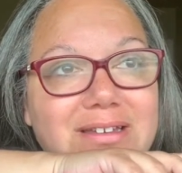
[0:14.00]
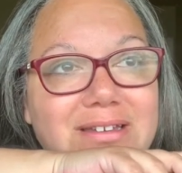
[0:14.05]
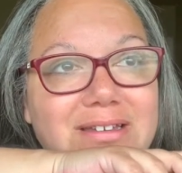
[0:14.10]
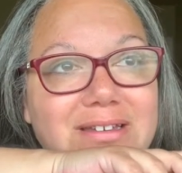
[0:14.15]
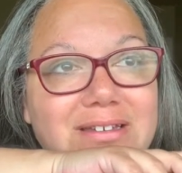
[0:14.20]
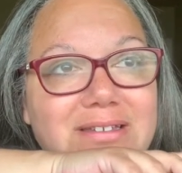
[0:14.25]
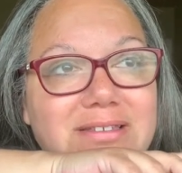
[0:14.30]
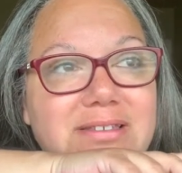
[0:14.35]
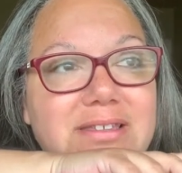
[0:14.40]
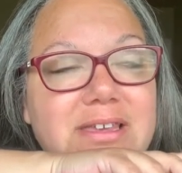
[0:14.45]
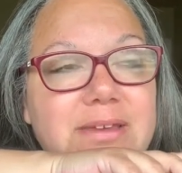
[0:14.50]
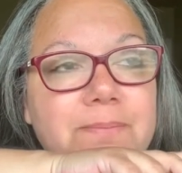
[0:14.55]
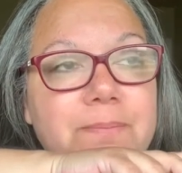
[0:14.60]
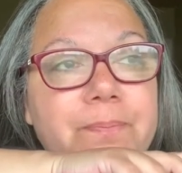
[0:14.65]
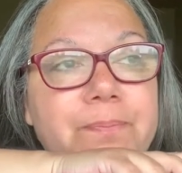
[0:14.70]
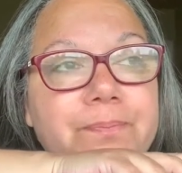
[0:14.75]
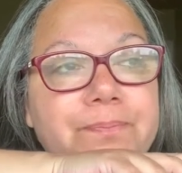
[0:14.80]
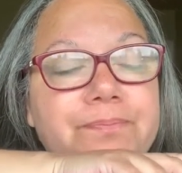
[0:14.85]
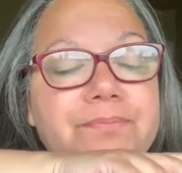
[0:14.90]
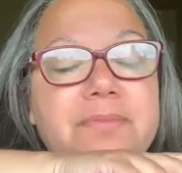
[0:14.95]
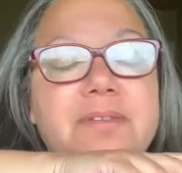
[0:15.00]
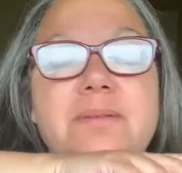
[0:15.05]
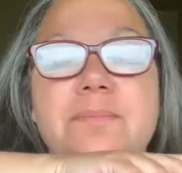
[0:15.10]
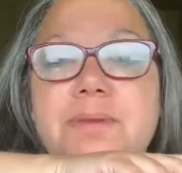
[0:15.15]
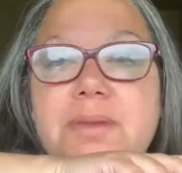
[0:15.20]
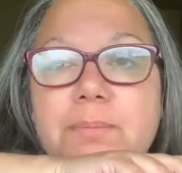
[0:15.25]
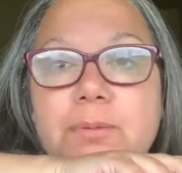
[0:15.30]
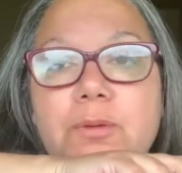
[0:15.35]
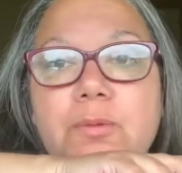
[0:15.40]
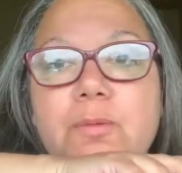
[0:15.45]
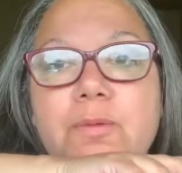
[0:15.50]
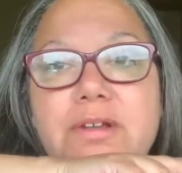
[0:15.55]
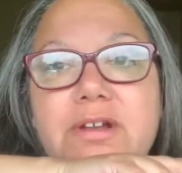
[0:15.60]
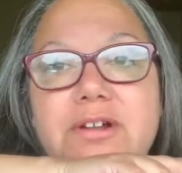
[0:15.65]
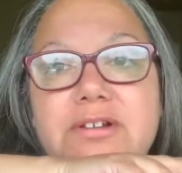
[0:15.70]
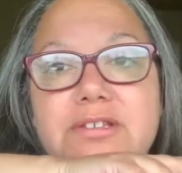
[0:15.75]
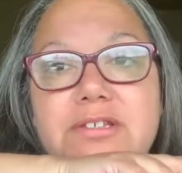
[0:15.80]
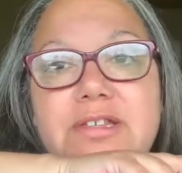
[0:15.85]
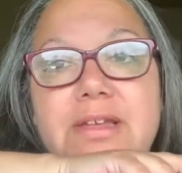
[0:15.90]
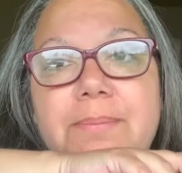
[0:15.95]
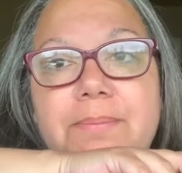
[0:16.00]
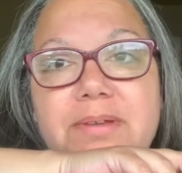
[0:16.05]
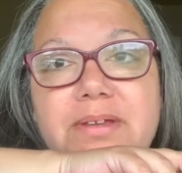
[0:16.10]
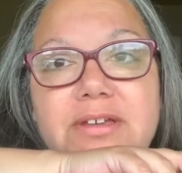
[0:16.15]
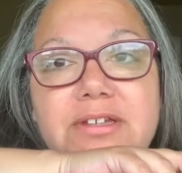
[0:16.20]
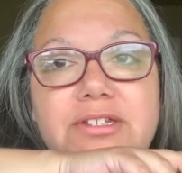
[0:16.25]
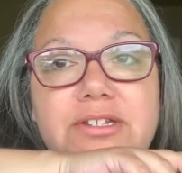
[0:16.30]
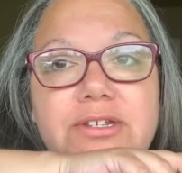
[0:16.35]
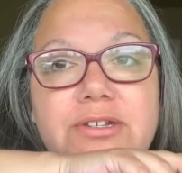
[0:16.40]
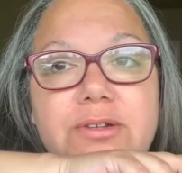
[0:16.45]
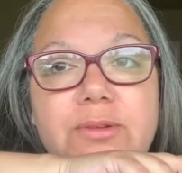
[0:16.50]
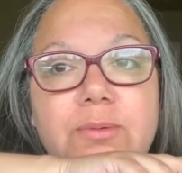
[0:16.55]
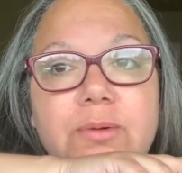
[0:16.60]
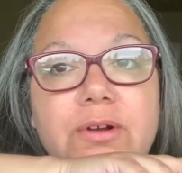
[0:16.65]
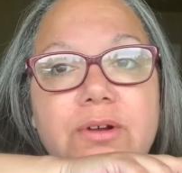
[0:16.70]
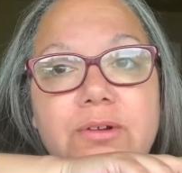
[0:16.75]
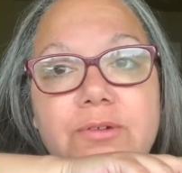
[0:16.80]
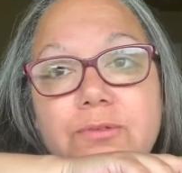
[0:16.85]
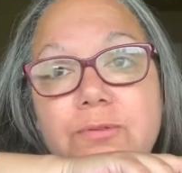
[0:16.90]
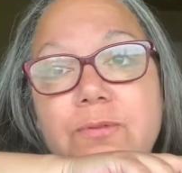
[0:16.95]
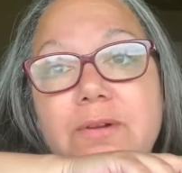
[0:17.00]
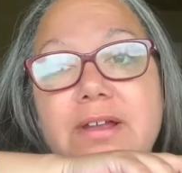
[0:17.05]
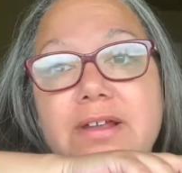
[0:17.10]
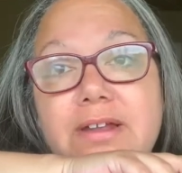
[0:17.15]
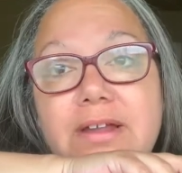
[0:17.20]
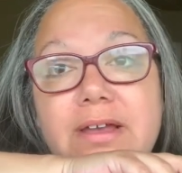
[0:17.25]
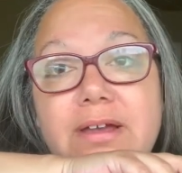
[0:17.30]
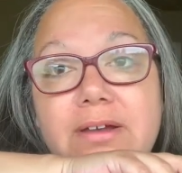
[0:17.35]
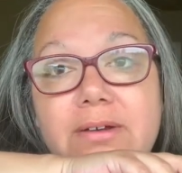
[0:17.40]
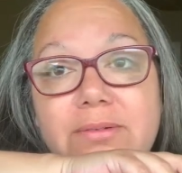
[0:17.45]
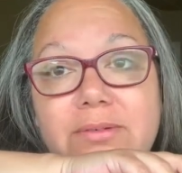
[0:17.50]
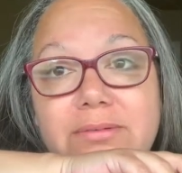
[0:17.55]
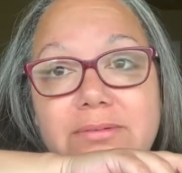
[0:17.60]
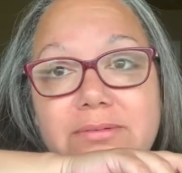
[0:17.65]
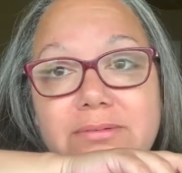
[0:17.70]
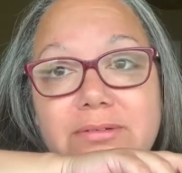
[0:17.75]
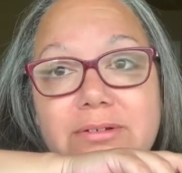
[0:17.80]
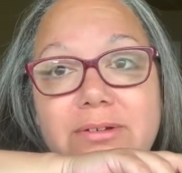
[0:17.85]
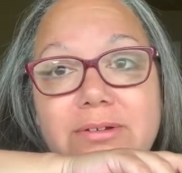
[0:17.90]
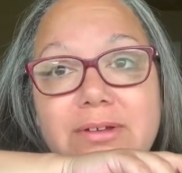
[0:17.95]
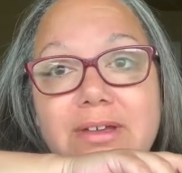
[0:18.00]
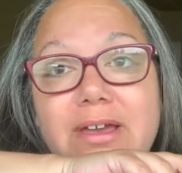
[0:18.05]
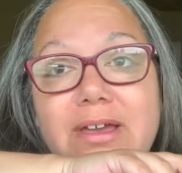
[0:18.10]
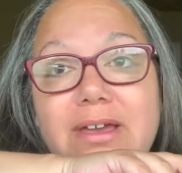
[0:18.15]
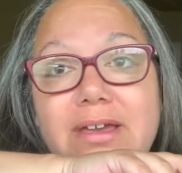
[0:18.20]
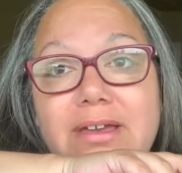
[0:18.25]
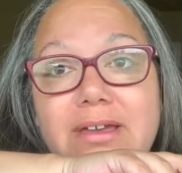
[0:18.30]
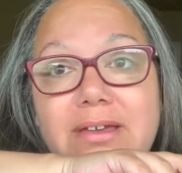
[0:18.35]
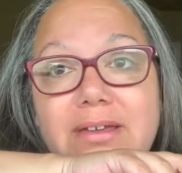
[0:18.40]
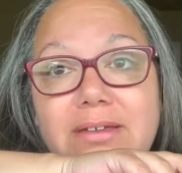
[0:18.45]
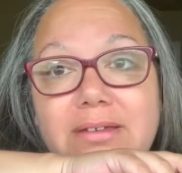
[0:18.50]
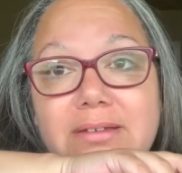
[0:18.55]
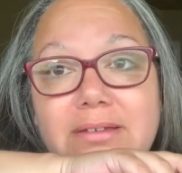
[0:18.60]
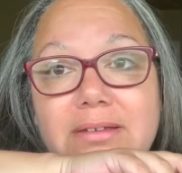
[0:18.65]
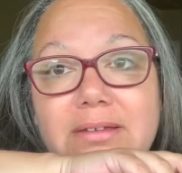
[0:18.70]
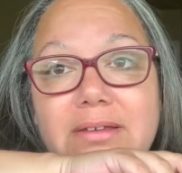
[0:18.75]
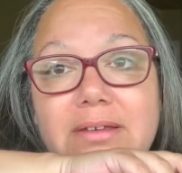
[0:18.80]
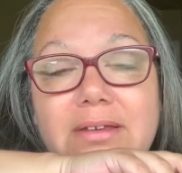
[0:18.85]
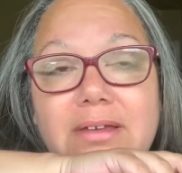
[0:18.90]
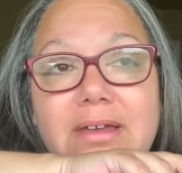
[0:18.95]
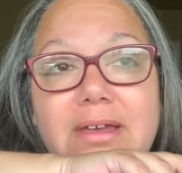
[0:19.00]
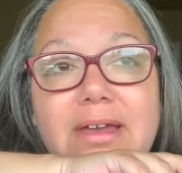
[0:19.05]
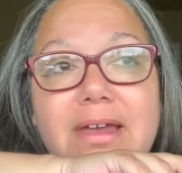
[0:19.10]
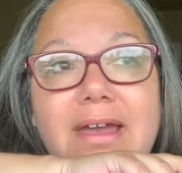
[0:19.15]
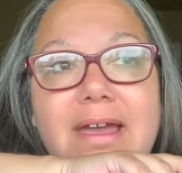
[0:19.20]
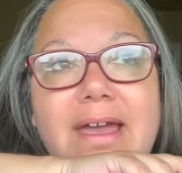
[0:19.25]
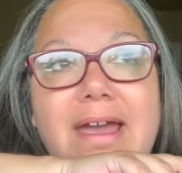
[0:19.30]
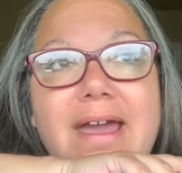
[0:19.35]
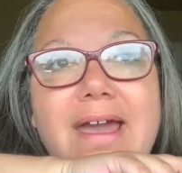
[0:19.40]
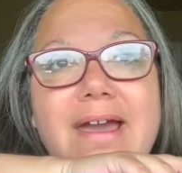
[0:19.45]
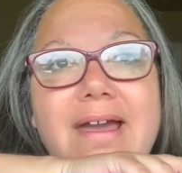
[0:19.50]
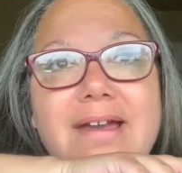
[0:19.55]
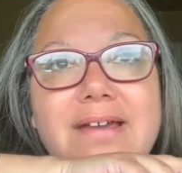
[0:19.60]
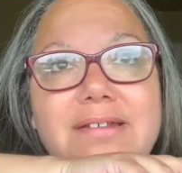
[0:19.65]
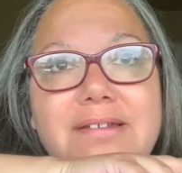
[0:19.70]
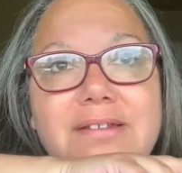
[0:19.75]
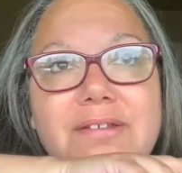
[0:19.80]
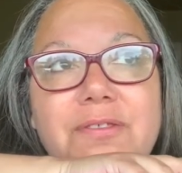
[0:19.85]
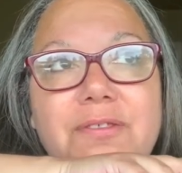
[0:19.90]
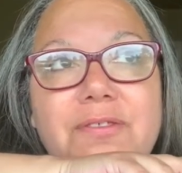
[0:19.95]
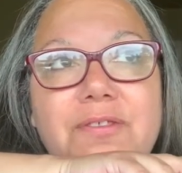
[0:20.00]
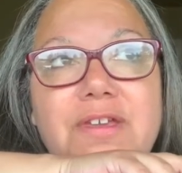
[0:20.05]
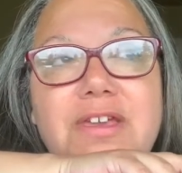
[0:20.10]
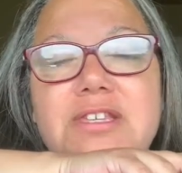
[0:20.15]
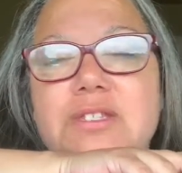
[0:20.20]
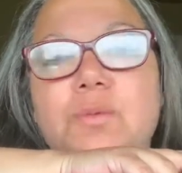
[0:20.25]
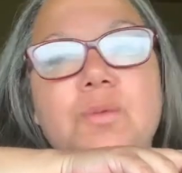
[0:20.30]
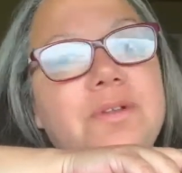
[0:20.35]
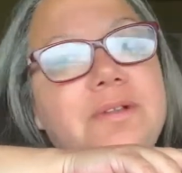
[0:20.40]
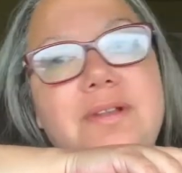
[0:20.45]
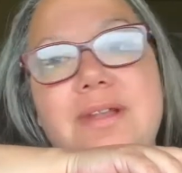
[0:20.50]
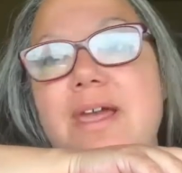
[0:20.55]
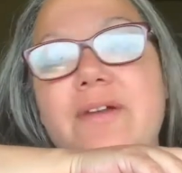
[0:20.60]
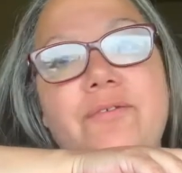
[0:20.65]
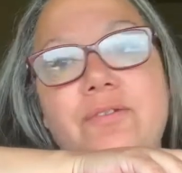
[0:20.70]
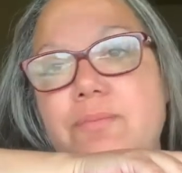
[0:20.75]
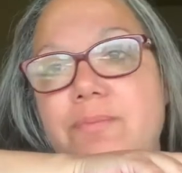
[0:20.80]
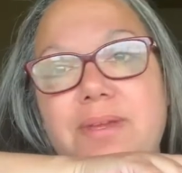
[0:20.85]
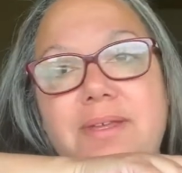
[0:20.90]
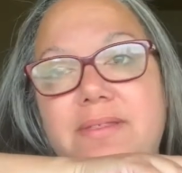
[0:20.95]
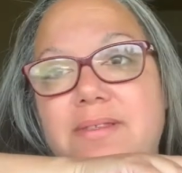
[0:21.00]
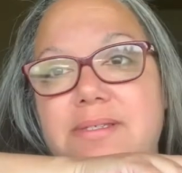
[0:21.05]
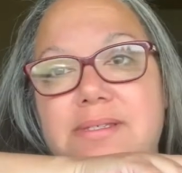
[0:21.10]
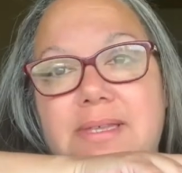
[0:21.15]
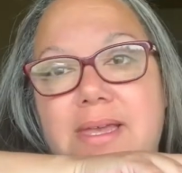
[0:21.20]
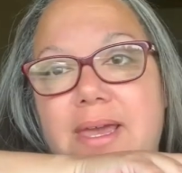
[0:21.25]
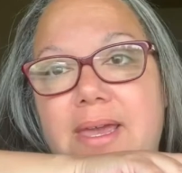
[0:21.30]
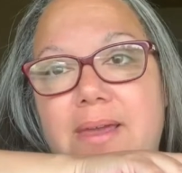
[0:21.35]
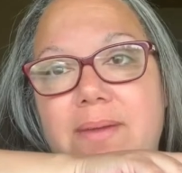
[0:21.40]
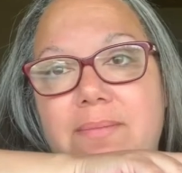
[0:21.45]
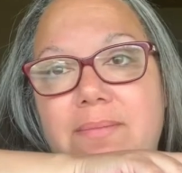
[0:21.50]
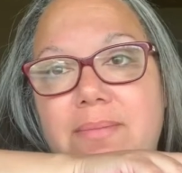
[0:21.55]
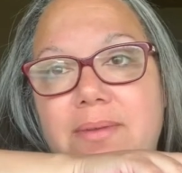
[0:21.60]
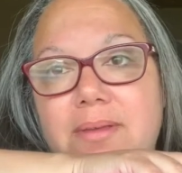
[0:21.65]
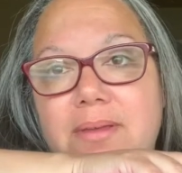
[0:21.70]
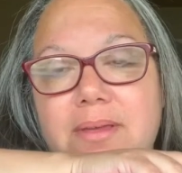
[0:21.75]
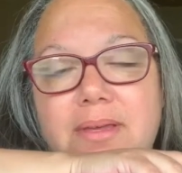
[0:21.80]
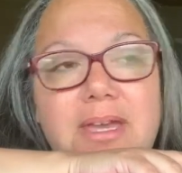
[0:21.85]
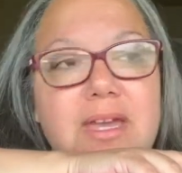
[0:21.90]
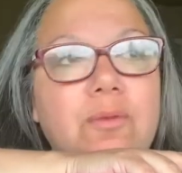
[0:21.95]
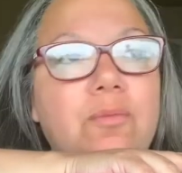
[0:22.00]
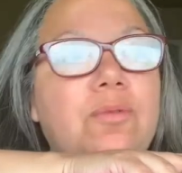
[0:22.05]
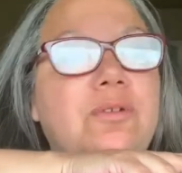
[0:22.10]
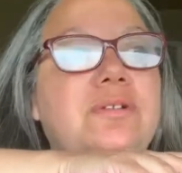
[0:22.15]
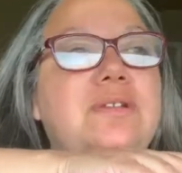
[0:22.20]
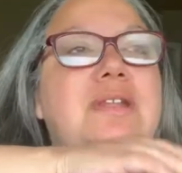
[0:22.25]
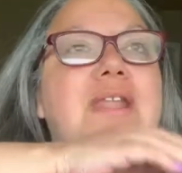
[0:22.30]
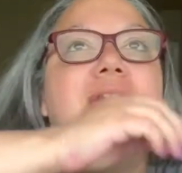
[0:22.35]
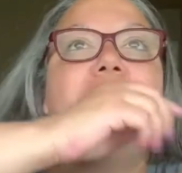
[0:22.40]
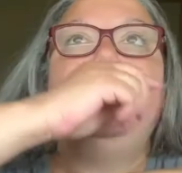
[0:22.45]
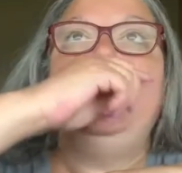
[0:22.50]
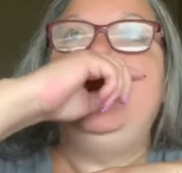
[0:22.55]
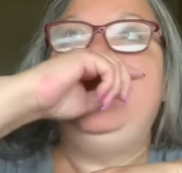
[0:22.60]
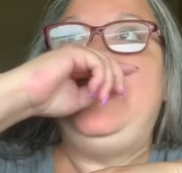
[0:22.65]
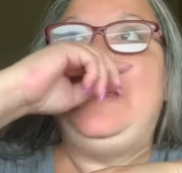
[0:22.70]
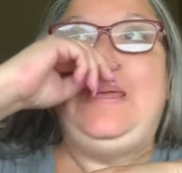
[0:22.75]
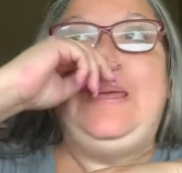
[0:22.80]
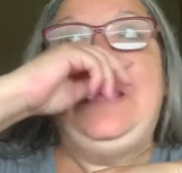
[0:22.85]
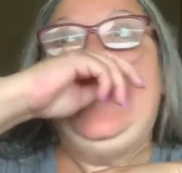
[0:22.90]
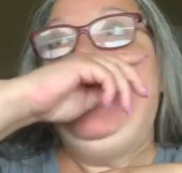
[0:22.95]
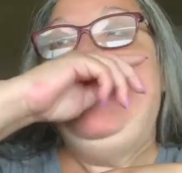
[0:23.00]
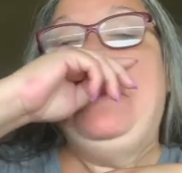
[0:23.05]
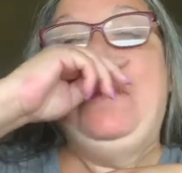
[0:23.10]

See, people, we are stepping into new earth right now, okay? And things will never be the same. It will never be,